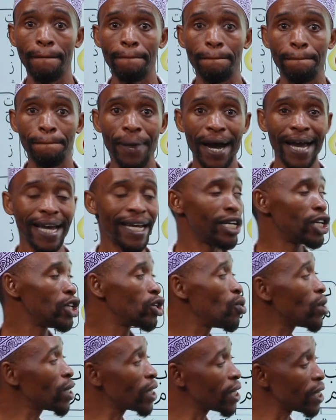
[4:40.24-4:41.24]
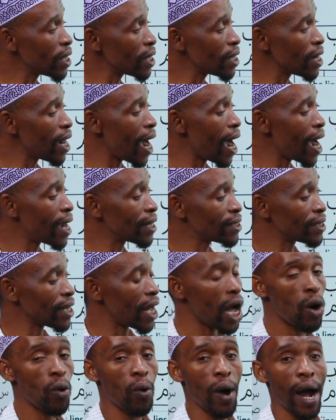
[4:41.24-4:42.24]
By looking at
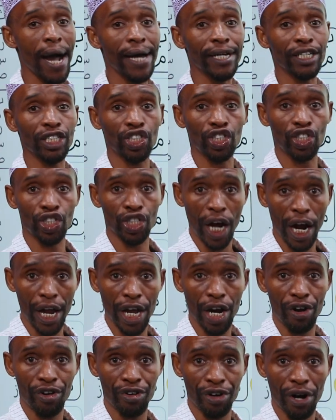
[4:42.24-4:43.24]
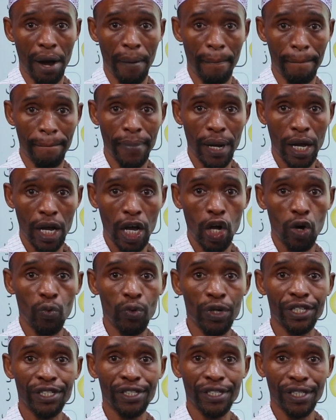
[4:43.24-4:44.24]
our diagram,
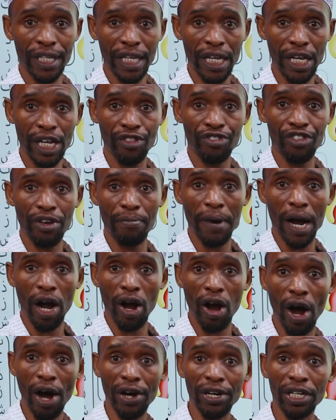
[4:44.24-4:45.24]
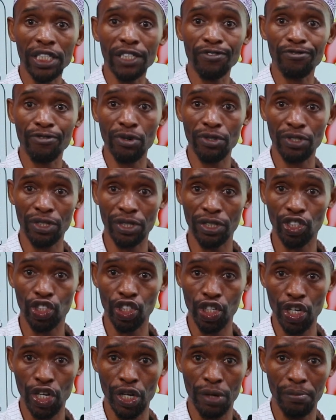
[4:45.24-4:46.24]
we see the Makhaarij for
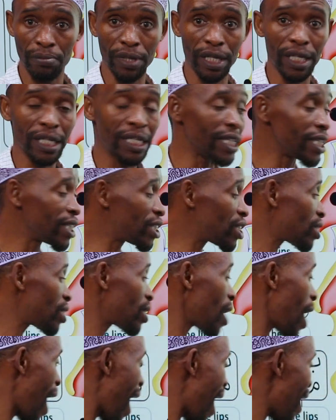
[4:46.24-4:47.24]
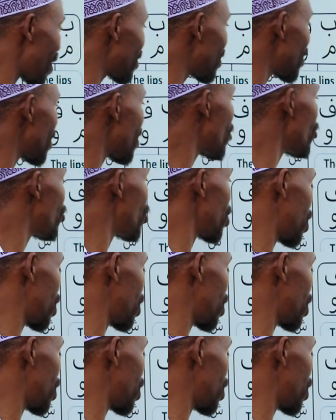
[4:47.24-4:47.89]
Jiim is at the